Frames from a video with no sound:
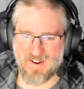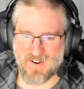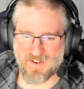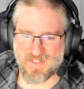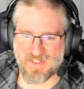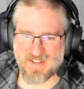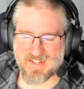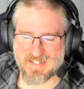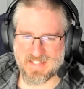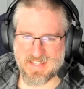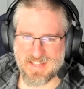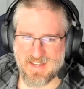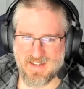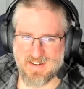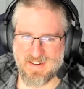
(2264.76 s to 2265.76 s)
things
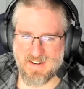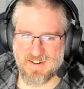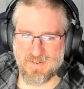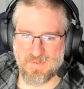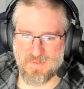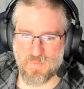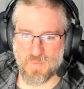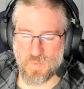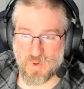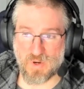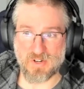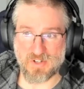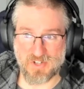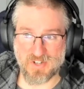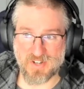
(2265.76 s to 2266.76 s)
that
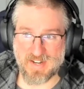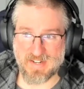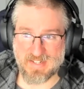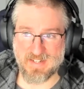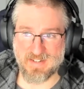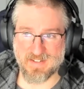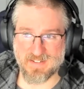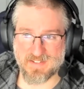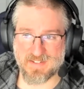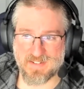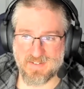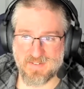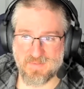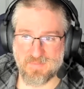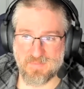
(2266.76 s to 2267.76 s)
were good ideas,
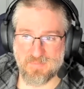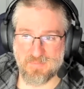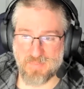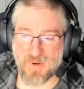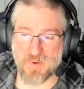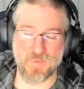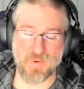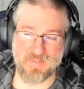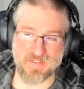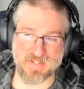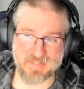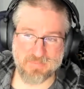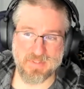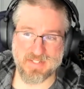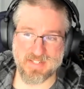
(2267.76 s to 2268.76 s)
but we've
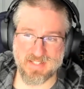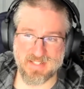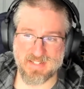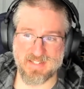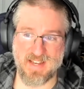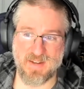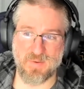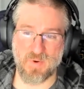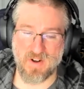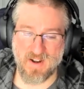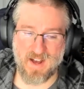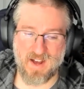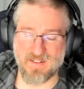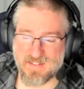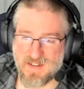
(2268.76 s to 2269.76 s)
explicitly said we're
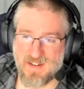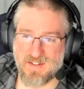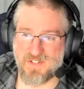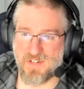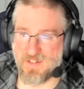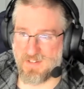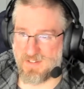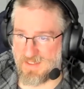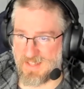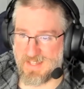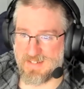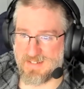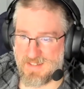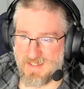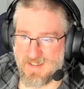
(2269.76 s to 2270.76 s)
not touching
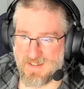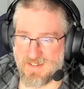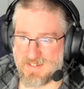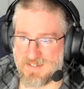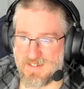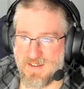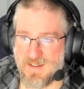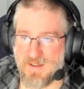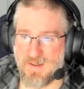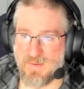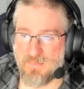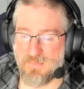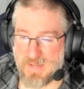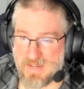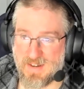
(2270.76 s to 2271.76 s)
these things
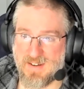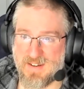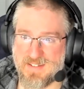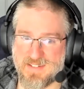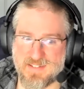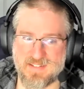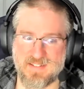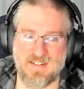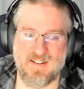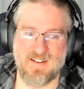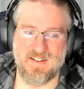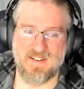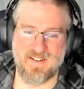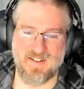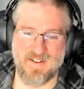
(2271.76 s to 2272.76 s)
because
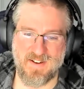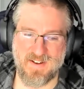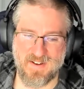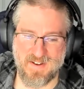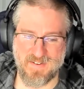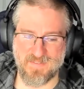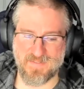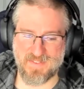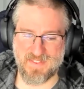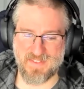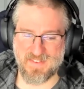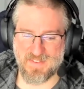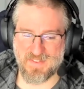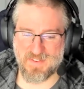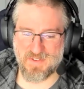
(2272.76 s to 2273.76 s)
of
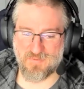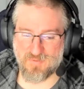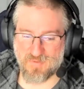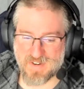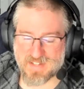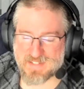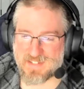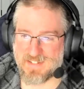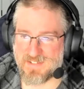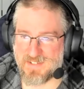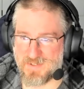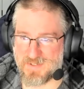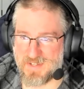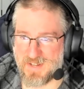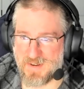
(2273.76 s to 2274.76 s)
the risk
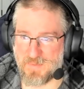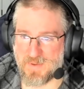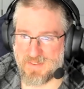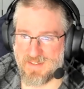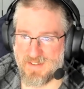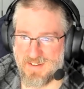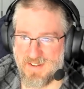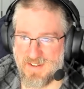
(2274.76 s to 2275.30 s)
associated with it.